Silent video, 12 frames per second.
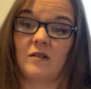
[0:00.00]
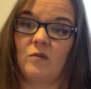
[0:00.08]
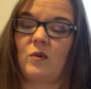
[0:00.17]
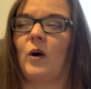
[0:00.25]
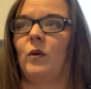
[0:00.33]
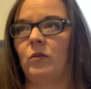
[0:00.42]

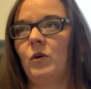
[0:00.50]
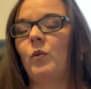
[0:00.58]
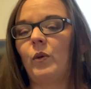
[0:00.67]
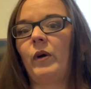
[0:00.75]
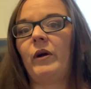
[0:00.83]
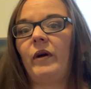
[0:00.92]
Well,
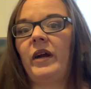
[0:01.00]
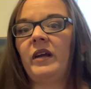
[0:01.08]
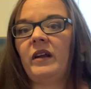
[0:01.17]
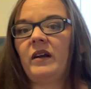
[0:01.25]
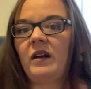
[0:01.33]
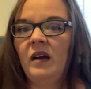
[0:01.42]
when we were
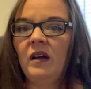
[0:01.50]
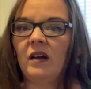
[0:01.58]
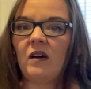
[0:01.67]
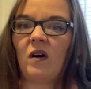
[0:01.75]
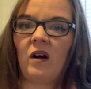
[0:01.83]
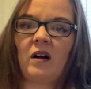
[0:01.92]
in
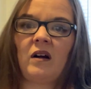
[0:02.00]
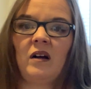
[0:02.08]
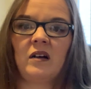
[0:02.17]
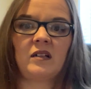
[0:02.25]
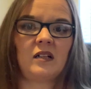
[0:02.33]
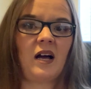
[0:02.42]
our
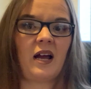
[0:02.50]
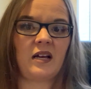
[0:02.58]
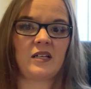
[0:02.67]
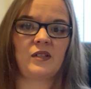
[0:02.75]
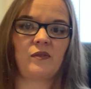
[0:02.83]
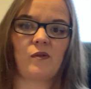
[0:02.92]

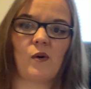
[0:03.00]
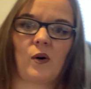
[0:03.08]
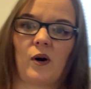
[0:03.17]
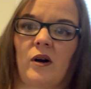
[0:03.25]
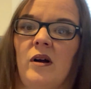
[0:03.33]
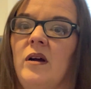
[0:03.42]
class
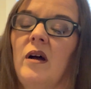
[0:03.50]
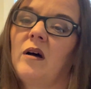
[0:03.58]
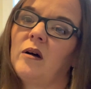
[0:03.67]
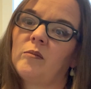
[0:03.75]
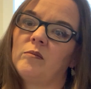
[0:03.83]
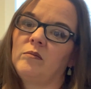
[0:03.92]
for
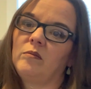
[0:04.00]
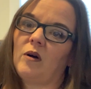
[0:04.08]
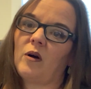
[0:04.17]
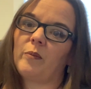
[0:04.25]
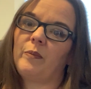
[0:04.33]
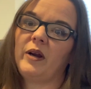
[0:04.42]

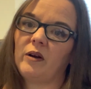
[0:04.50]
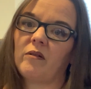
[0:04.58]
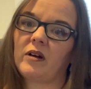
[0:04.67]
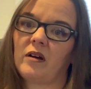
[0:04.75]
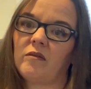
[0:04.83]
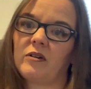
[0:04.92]
our peer
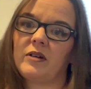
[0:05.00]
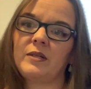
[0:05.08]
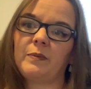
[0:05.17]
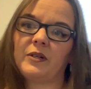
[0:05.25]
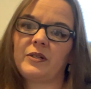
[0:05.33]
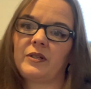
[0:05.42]
recovery
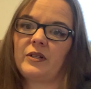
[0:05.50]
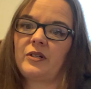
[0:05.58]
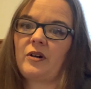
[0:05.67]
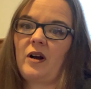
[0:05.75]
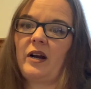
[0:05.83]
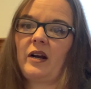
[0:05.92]
specialist
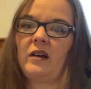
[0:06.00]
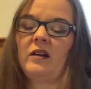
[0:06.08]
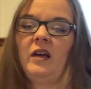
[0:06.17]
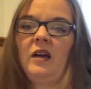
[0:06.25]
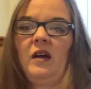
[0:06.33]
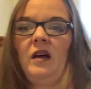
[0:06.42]
training,
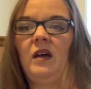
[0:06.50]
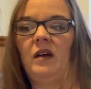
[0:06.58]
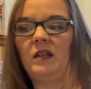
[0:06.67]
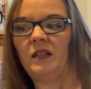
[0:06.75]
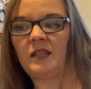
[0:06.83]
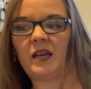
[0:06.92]

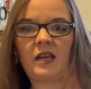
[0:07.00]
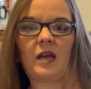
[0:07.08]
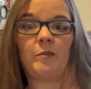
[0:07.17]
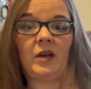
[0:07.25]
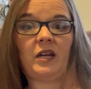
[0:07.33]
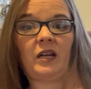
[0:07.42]
they
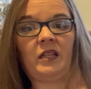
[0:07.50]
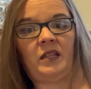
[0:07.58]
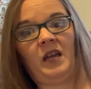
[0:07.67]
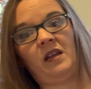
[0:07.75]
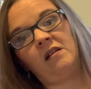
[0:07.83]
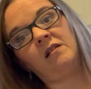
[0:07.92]
came in and
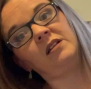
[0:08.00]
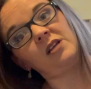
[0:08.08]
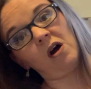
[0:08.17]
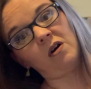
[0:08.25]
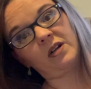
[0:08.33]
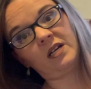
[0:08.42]
they
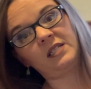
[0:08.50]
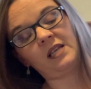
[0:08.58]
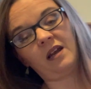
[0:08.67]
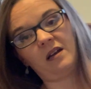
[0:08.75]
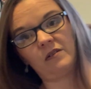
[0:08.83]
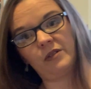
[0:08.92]
taught us
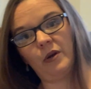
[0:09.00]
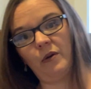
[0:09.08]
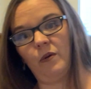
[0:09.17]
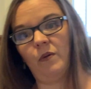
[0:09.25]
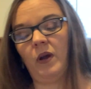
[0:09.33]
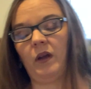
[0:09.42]
how
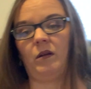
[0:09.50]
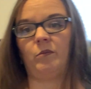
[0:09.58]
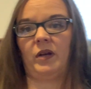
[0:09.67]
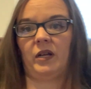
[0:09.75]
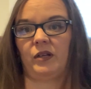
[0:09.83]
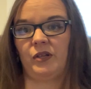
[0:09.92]
to
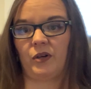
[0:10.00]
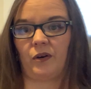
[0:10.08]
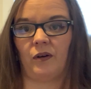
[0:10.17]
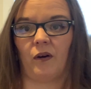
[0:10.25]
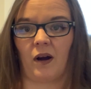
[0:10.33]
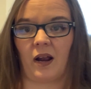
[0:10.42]
administer
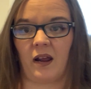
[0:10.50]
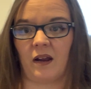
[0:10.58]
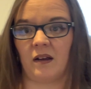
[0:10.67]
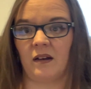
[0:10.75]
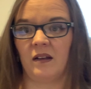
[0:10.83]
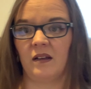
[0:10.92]

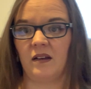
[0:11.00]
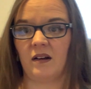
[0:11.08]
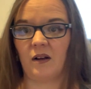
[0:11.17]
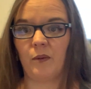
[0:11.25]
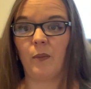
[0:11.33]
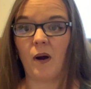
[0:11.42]
Narcan,
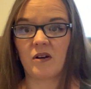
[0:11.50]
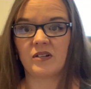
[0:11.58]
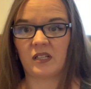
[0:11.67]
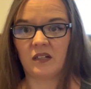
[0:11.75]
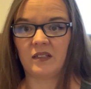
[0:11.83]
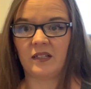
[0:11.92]

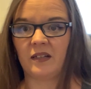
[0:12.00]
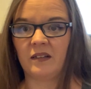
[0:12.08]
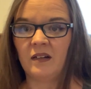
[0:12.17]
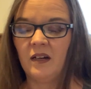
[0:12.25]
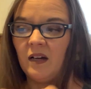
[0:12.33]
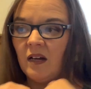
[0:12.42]
personally.
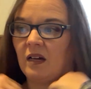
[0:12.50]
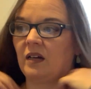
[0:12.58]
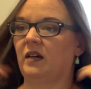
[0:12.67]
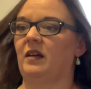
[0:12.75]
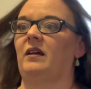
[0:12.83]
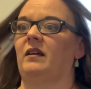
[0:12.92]

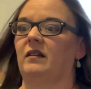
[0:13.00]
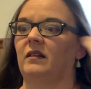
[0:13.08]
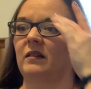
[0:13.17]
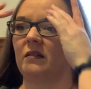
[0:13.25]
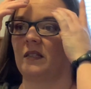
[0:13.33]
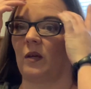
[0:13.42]
And
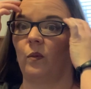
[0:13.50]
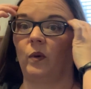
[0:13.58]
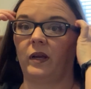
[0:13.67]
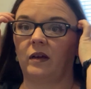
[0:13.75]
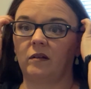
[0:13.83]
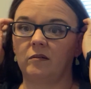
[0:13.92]
so we
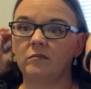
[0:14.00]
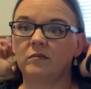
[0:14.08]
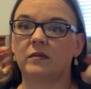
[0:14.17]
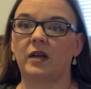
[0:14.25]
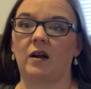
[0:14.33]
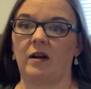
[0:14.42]
could
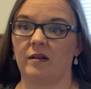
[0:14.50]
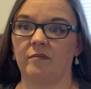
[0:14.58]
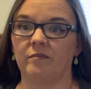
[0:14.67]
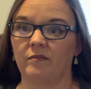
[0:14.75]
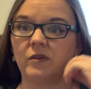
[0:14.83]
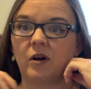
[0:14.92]
carry
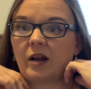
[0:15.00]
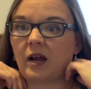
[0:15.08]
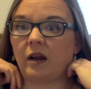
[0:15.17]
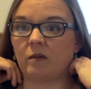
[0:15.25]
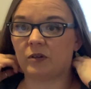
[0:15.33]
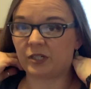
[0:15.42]

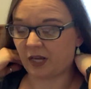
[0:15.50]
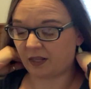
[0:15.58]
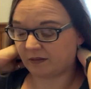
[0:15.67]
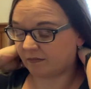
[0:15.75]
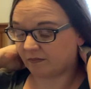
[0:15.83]
Narcan, which I